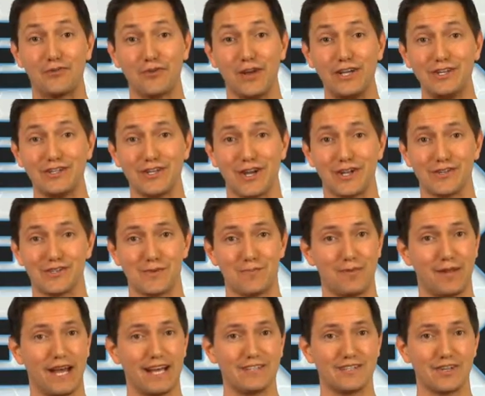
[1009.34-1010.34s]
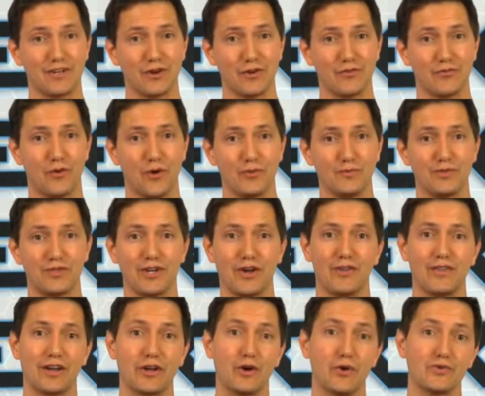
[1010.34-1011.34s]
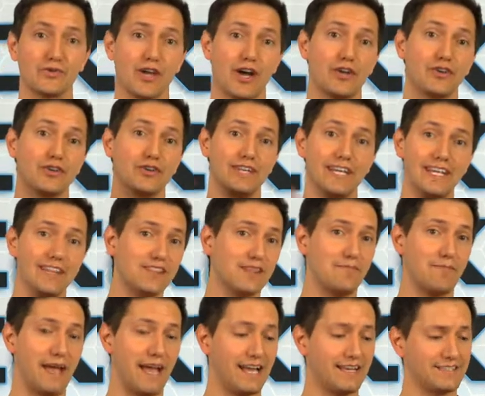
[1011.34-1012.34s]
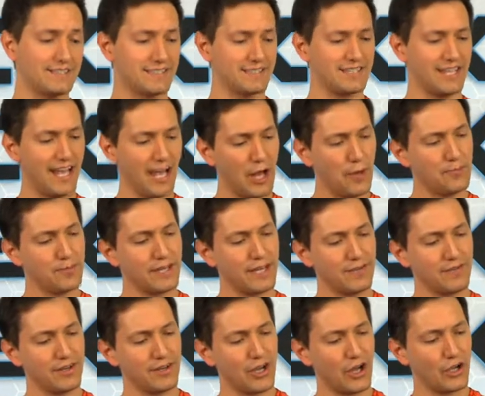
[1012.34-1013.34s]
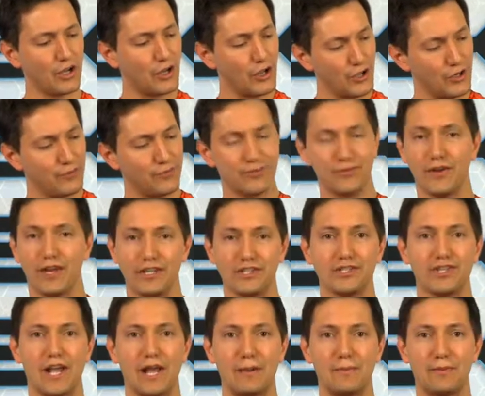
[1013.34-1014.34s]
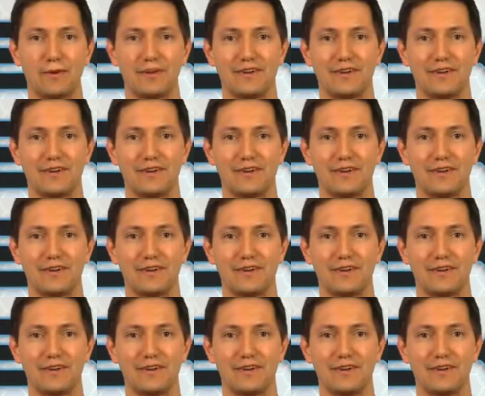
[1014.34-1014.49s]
A face shell is a plastic or foam shell that goes underneath the mask to help give it a good face shape.